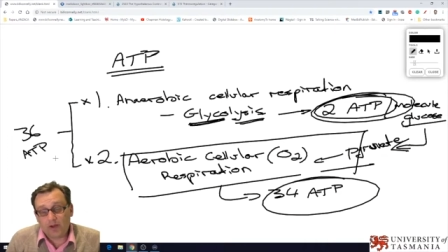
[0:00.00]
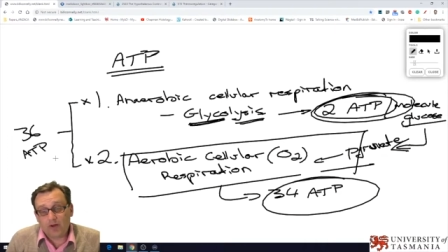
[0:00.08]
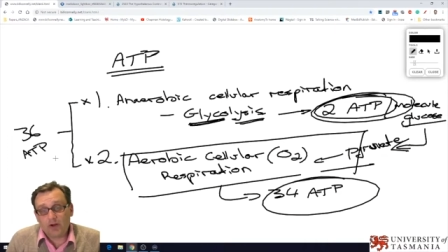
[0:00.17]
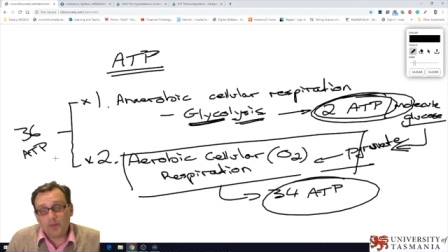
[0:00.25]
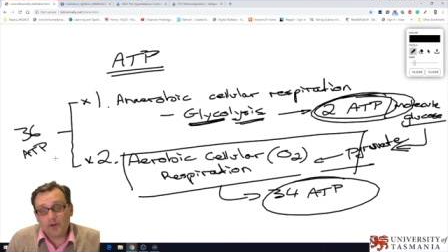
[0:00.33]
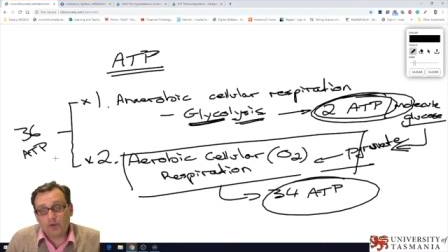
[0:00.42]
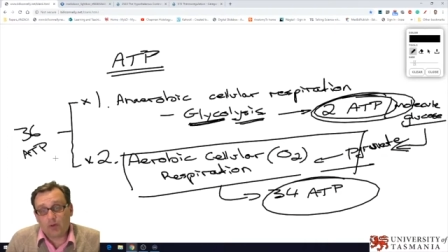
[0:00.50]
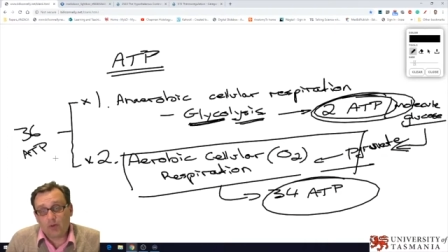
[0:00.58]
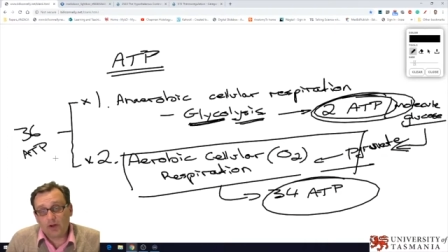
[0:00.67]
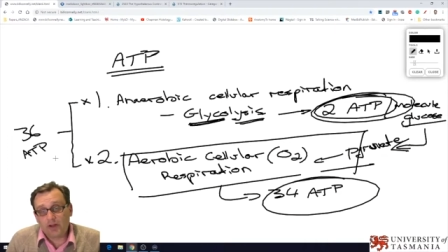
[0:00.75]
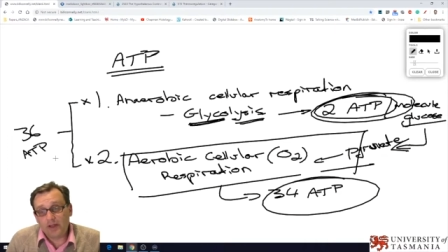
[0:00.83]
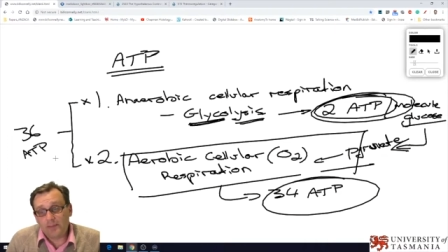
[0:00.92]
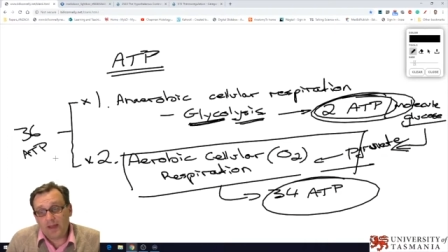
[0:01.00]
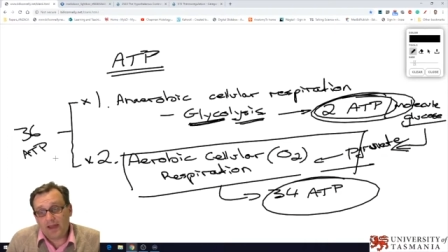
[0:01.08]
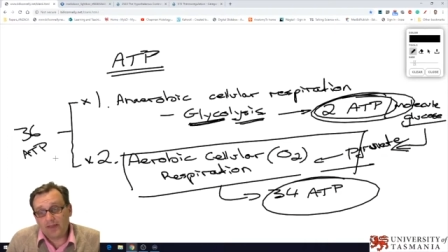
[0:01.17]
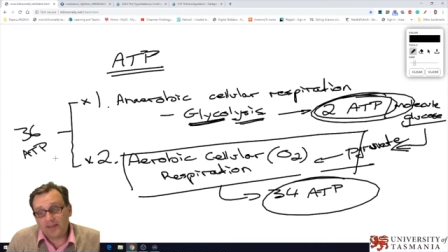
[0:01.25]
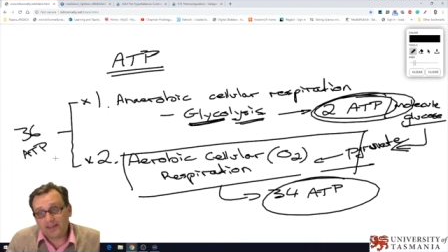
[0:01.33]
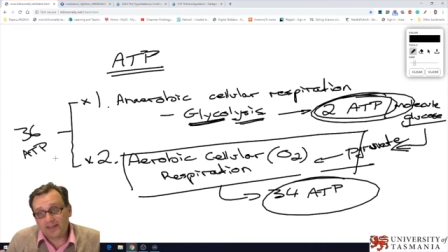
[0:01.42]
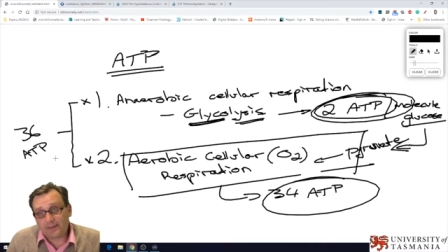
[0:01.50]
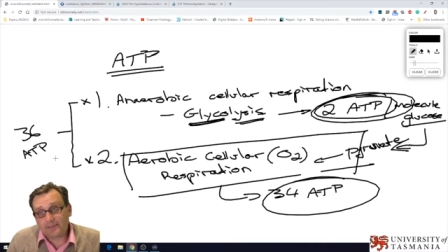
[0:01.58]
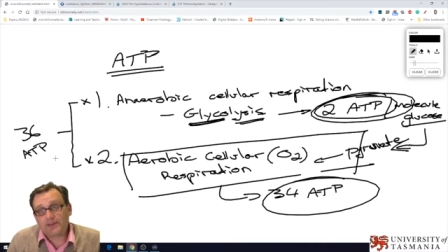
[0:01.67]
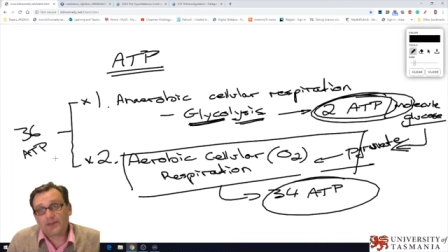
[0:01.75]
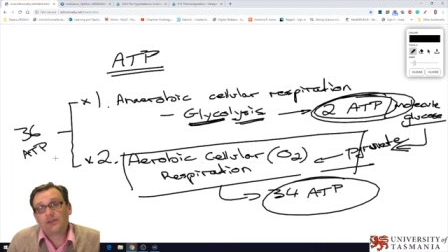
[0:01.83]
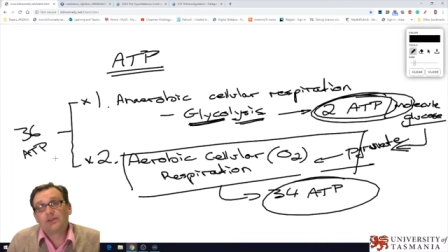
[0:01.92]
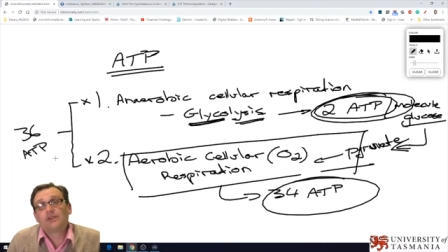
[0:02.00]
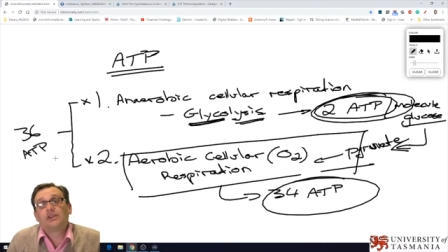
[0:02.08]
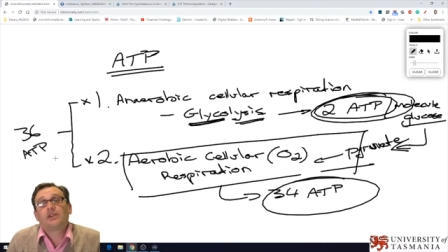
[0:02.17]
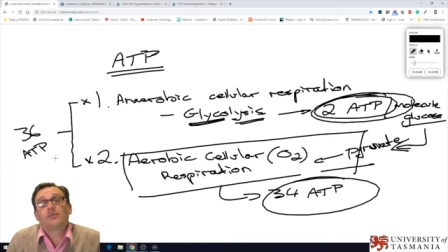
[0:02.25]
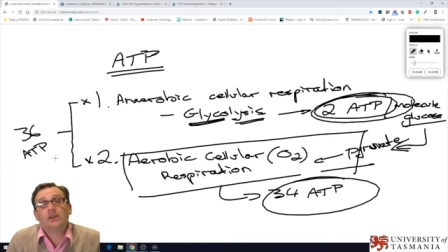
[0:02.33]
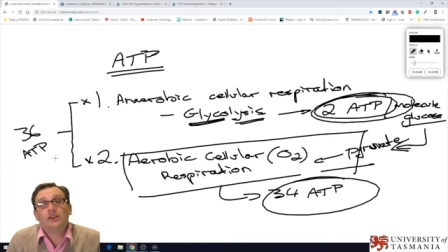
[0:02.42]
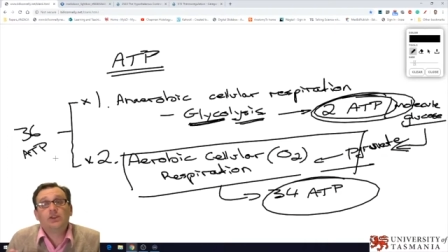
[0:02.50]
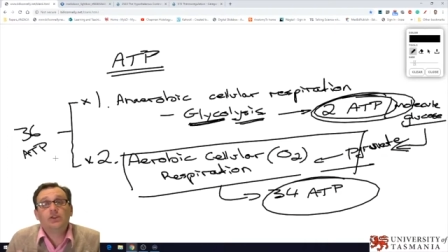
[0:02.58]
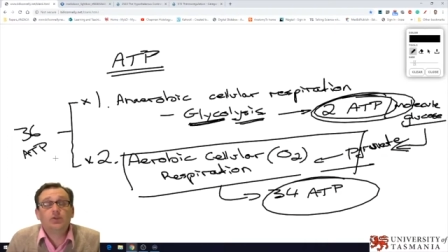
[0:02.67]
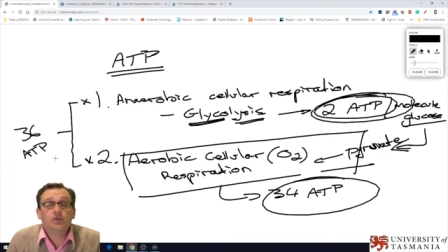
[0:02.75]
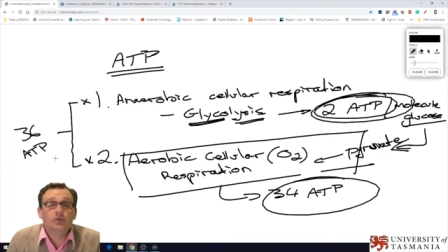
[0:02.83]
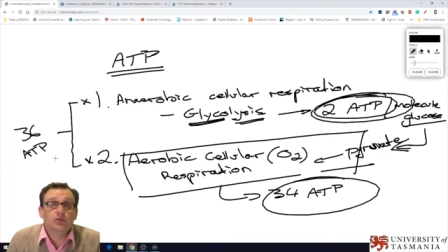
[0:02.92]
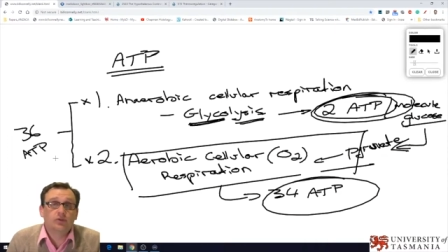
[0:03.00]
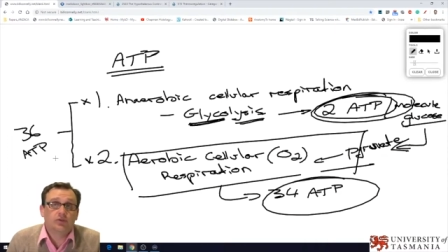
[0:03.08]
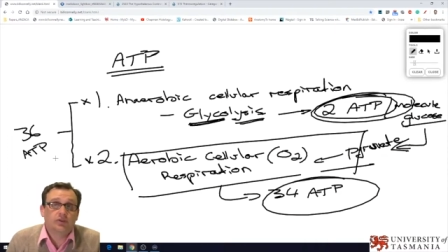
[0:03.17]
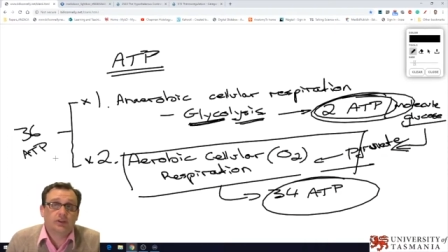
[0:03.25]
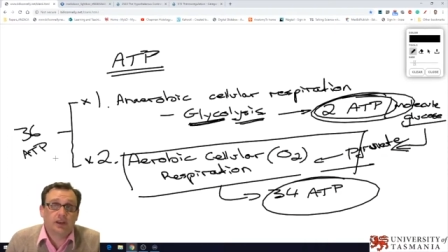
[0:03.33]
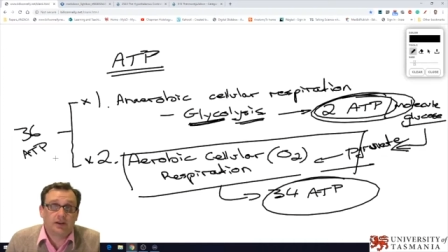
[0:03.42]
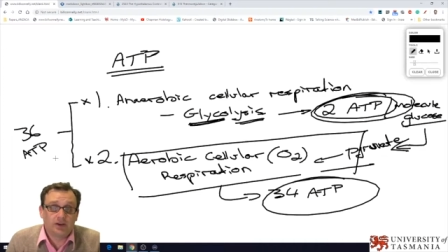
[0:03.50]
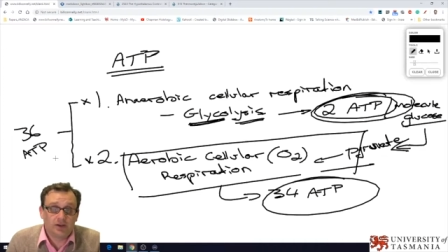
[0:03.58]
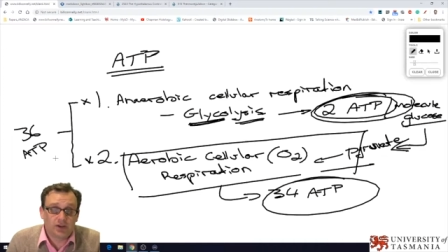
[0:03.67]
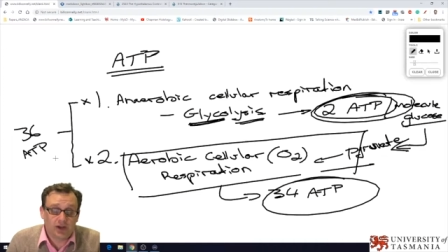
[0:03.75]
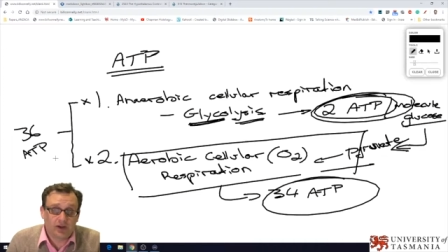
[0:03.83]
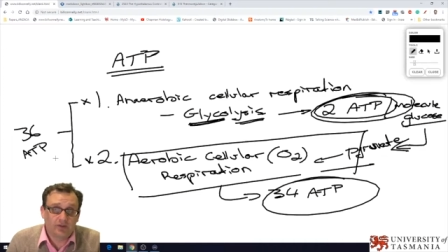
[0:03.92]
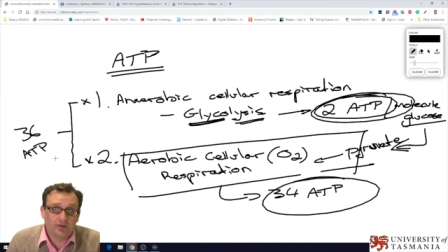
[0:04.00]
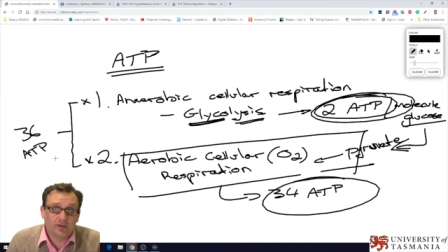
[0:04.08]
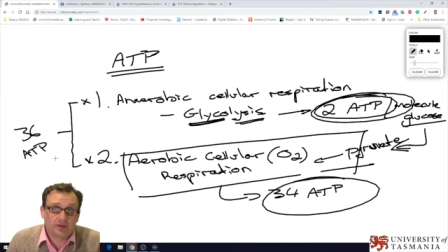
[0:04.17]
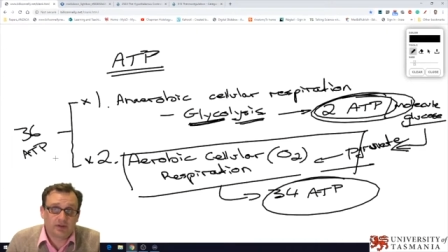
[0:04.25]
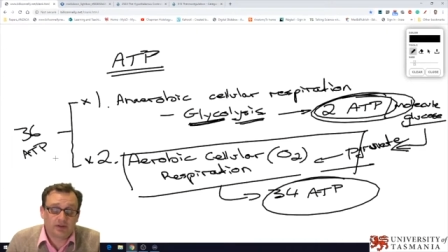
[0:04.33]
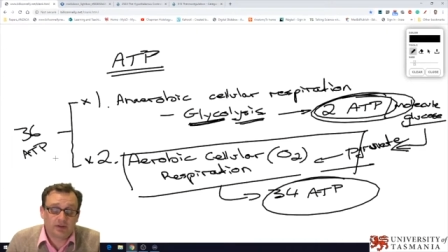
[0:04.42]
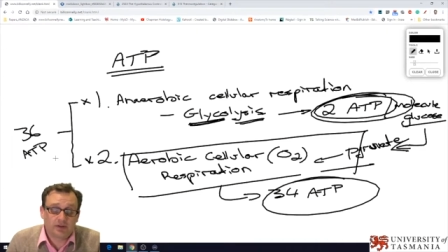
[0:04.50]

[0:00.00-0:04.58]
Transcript: we're going to be talking about substances that can be used and gener-